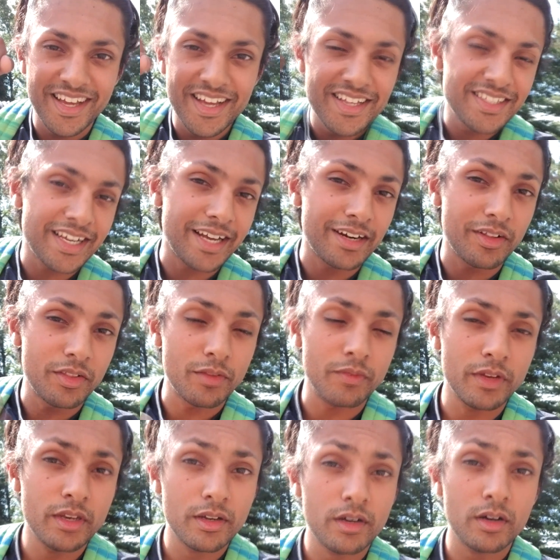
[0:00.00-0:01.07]
of the
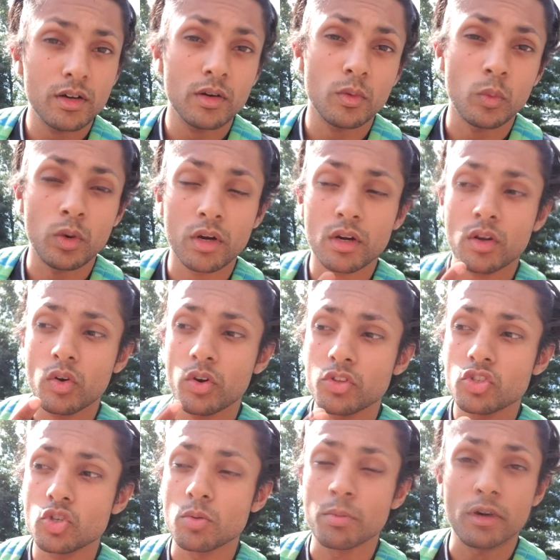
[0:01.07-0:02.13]
video, we're going
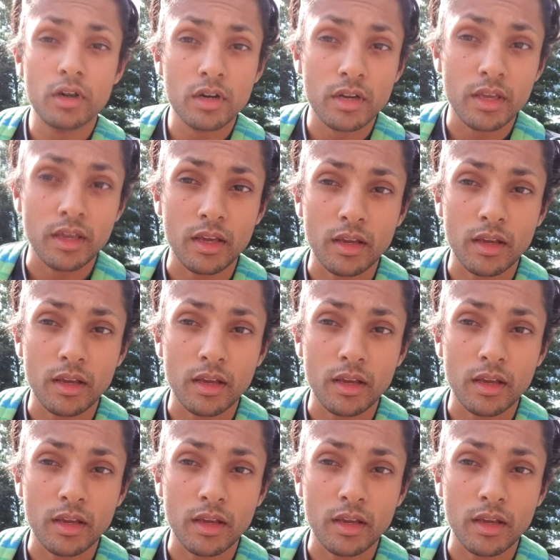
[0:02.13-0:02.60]
to Burger King